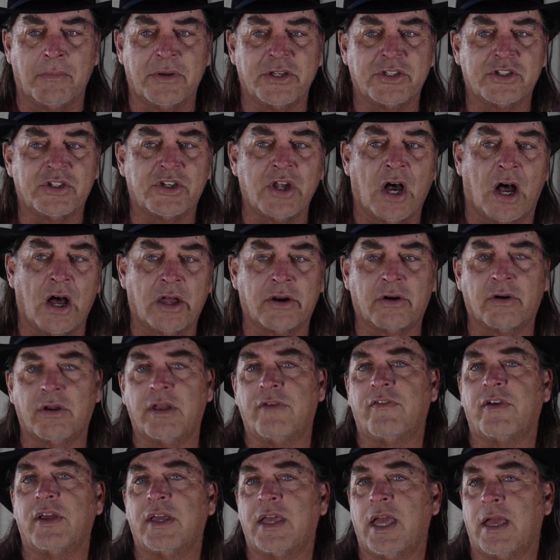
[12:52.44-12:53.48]
His daughter
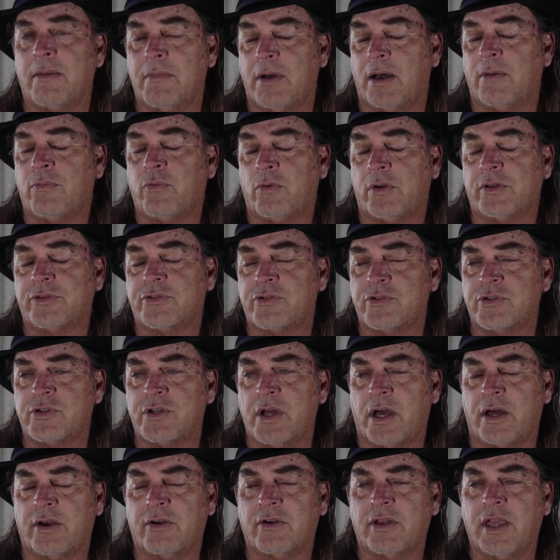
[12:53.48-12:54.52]
even came up, Walter's
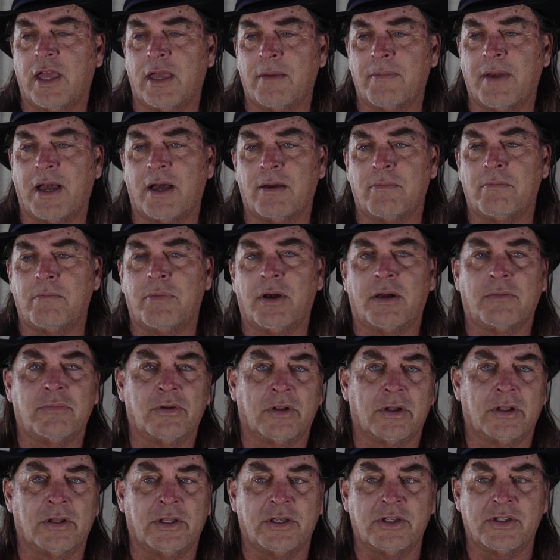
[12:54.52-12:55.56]
daughter came out and
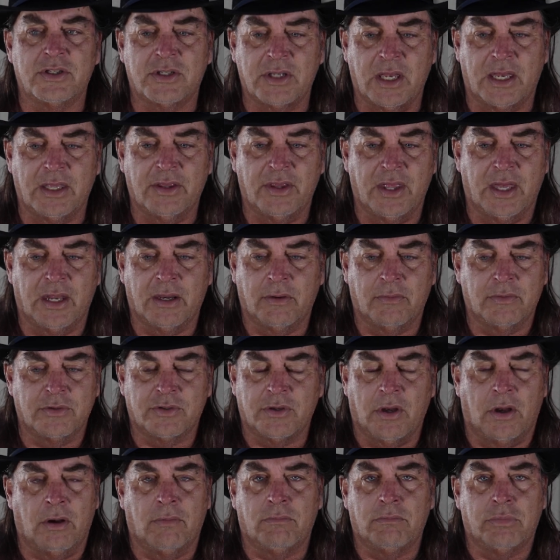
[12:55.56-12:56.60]
publicly said that it
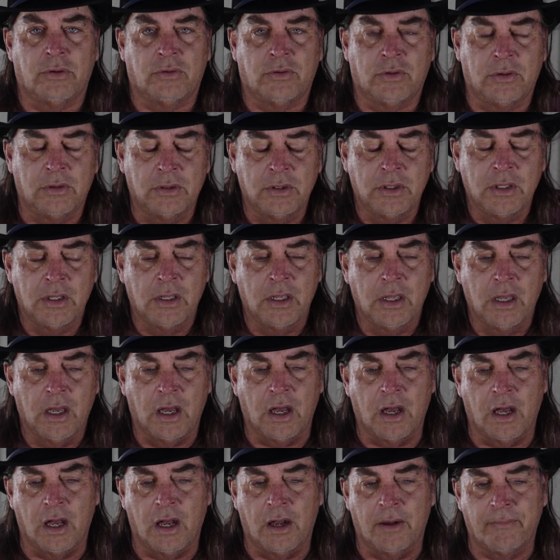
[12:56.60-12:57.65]
was all bull.
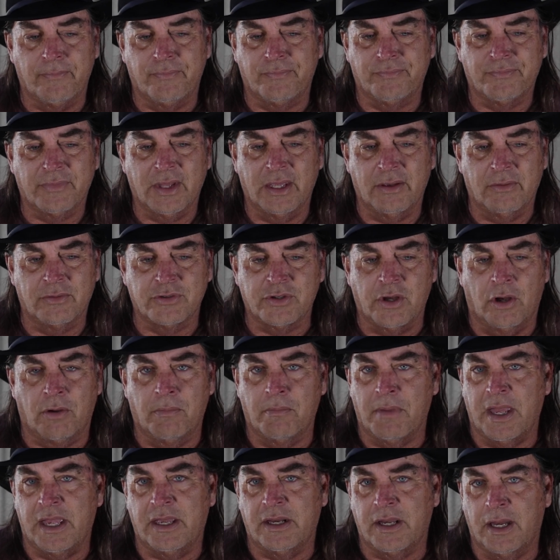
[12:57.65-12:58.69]
It was all
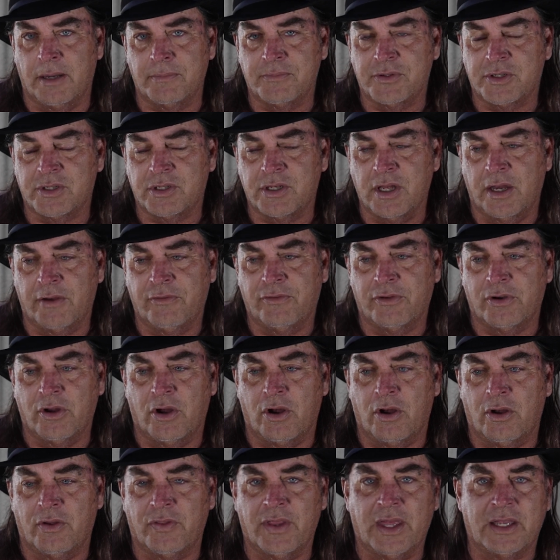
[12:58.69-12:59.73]
made up stuff and
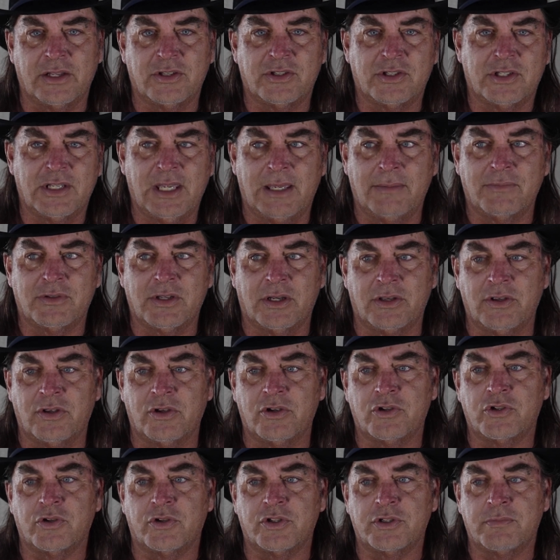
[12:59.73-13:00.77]
all, and that seems
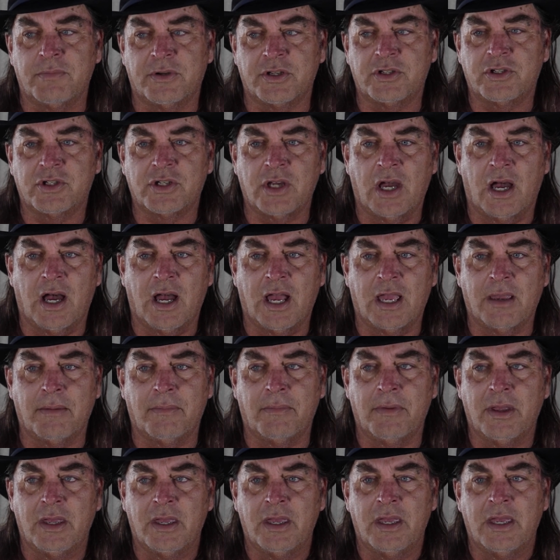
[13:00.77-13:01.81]
unusual. As much
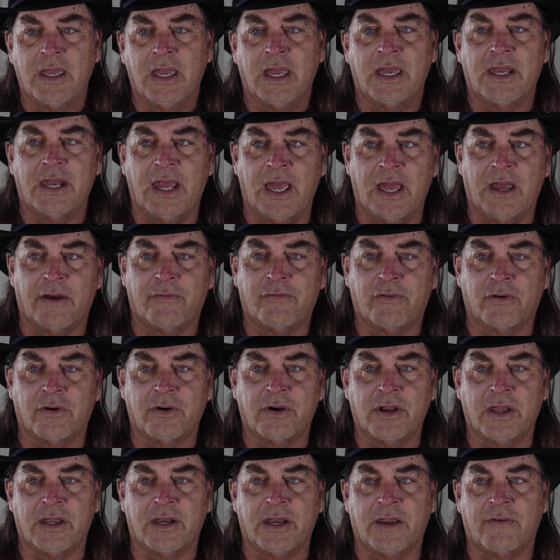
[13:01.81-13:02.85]
time and
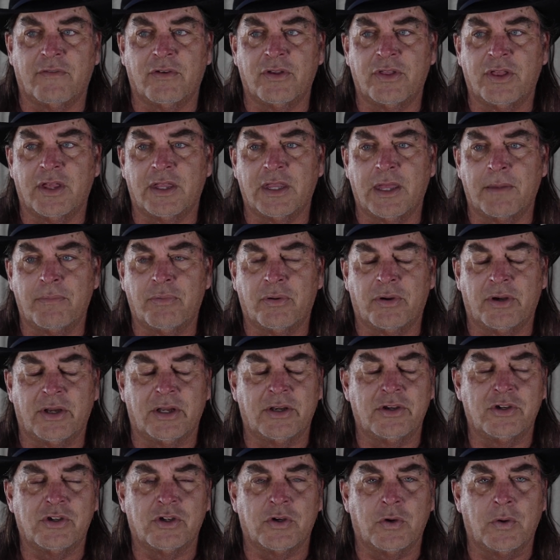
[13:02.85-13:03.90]
effort and everything they put
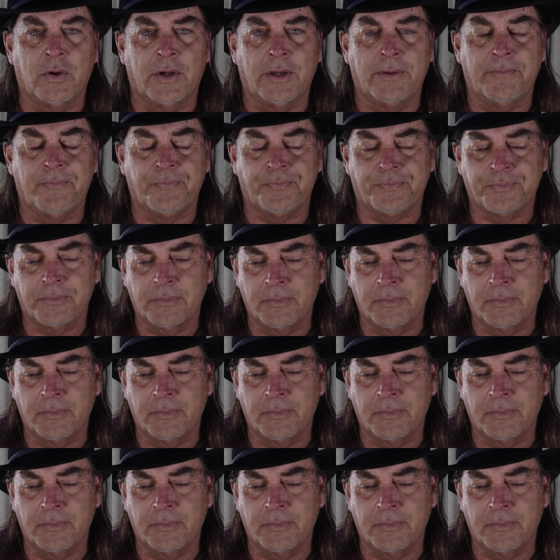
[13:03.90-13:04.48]
into it,